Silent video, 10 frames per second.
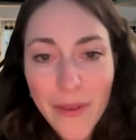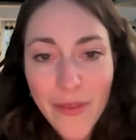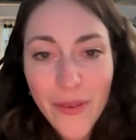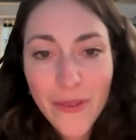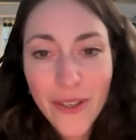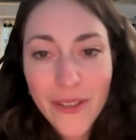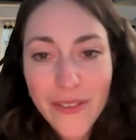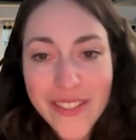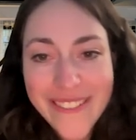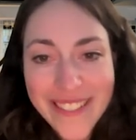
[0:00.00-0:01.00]
Tell me if you've heard
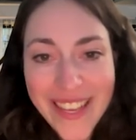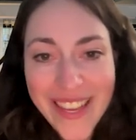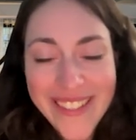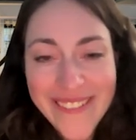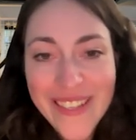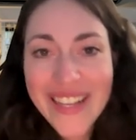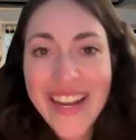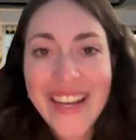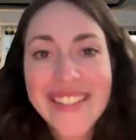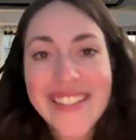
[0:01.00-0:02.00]
of it. Okay, really
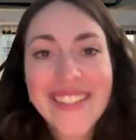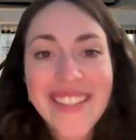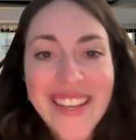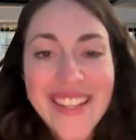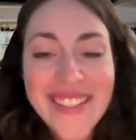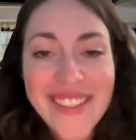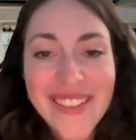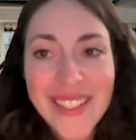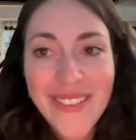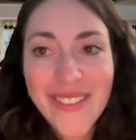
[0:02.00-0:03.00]
nice.
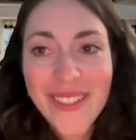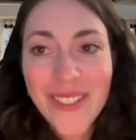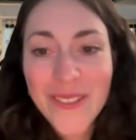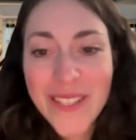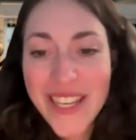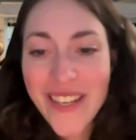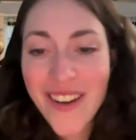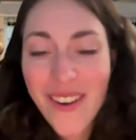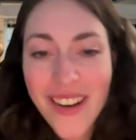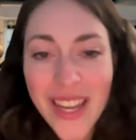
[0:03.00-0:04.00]
So some of you already
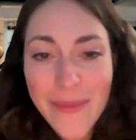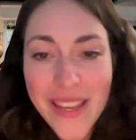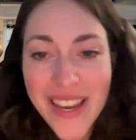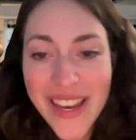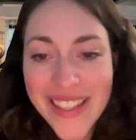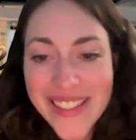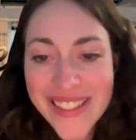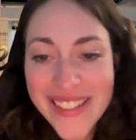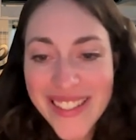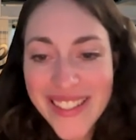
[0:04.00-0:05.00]
know our
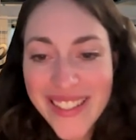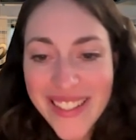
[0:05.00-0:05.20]
APIs.